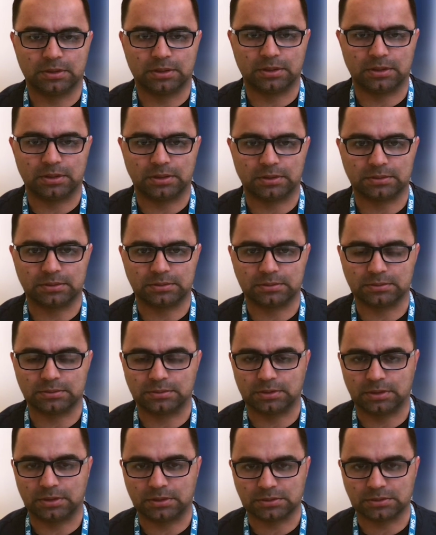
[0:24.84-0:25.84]
and
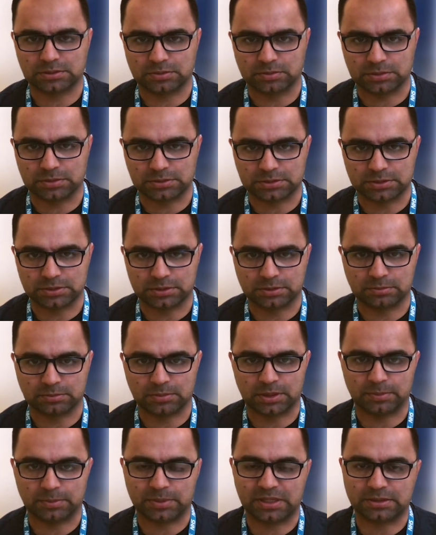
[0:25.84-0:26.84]
they ask question,
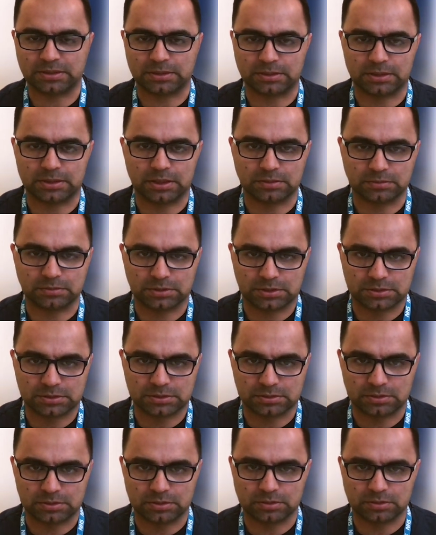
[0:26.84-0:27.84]
my platelet count
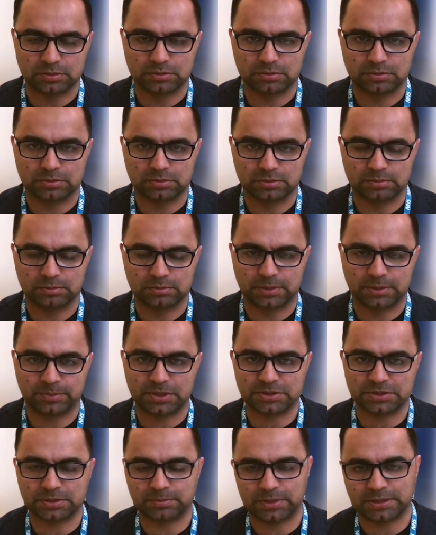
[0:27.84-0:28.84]
is low, my
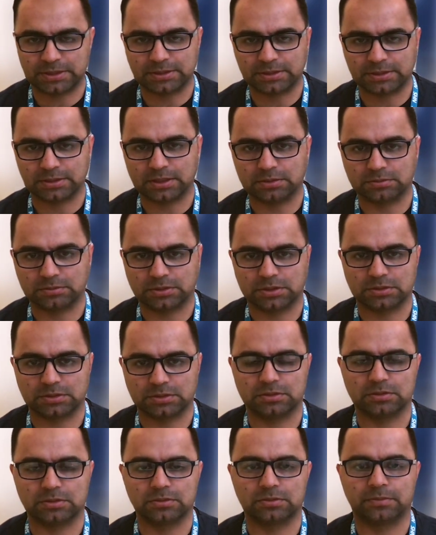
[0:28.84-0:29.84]
patient platelet count is
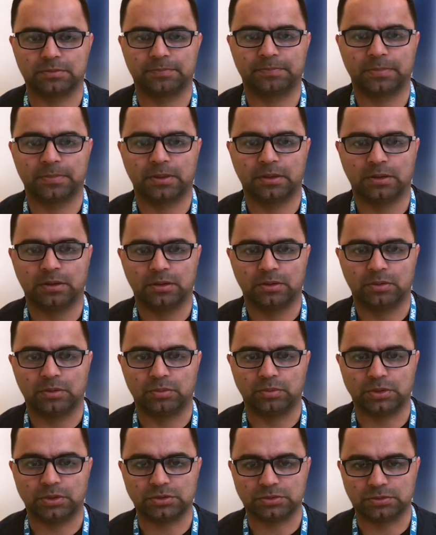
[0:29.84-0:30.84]
low.
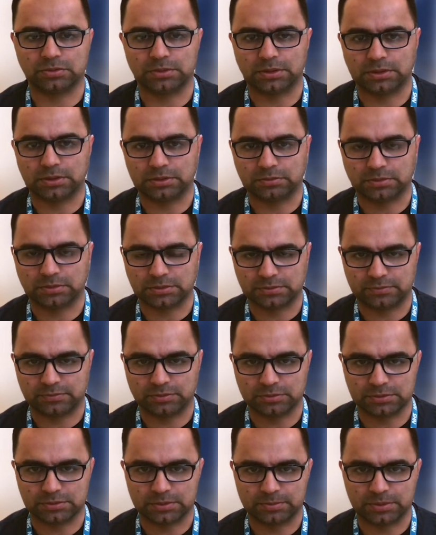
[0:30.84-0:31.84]
When should I
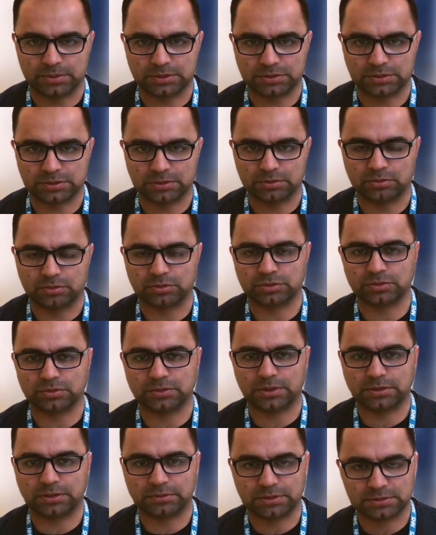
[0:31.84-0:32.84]
transfuse the patient, or should
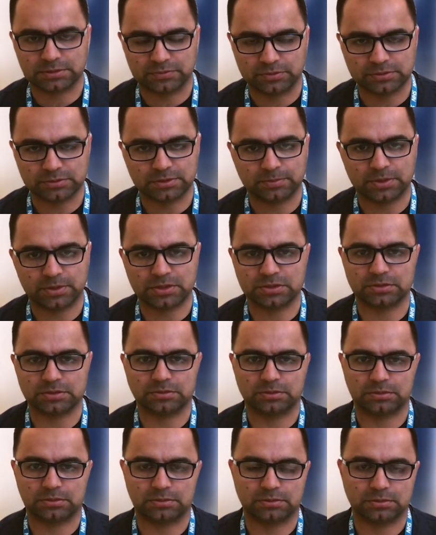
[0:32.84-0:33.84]
I transfuse the patient
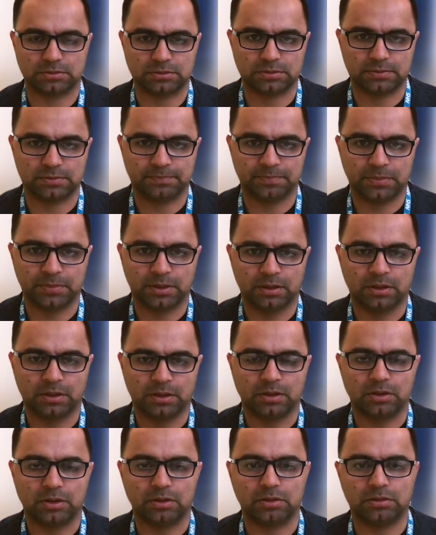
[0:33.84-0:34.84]
or not?
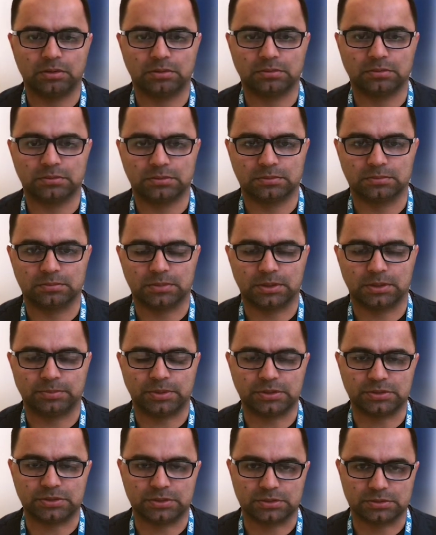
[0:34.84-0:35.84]
Or my
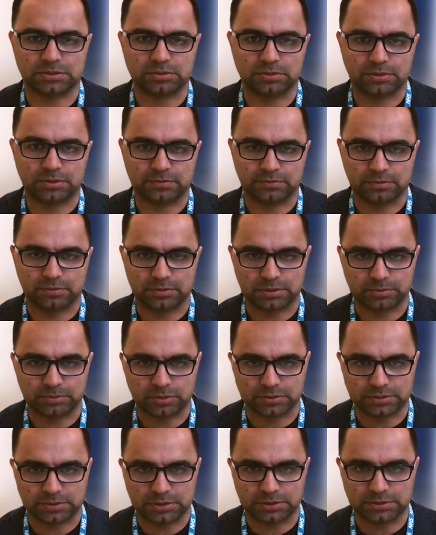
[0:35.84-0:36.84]
patient is going for a
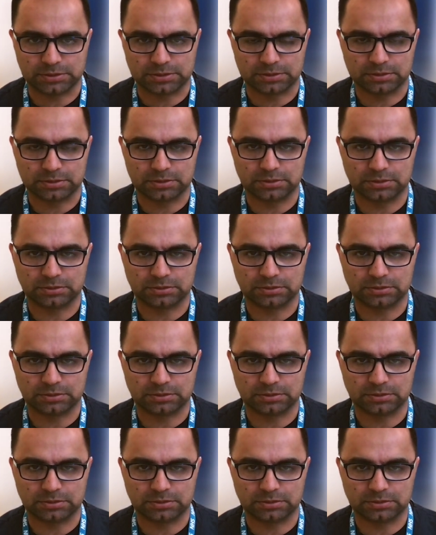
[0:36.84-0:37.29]
procedure.